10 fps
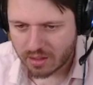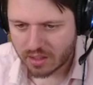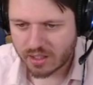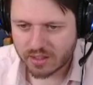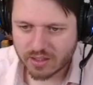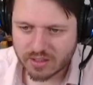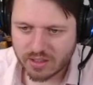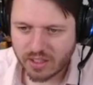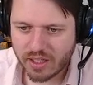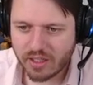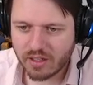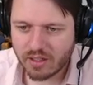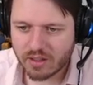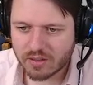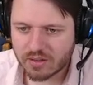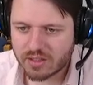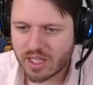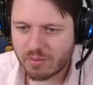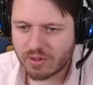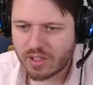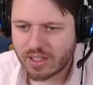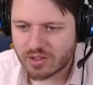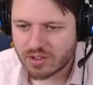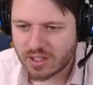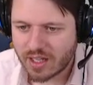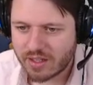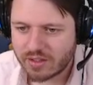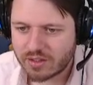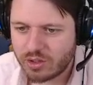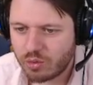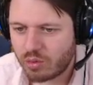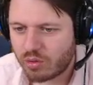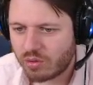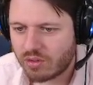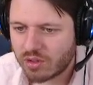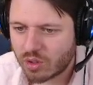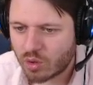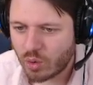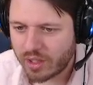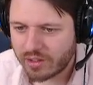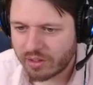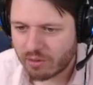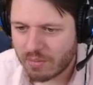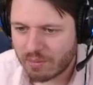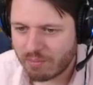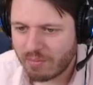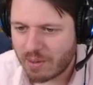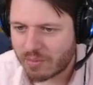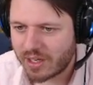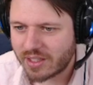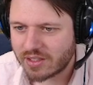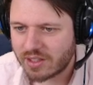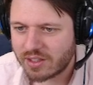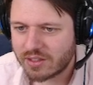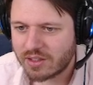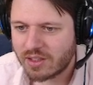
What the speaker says: Get this in here. Same little exercise. You will quickly memorize this.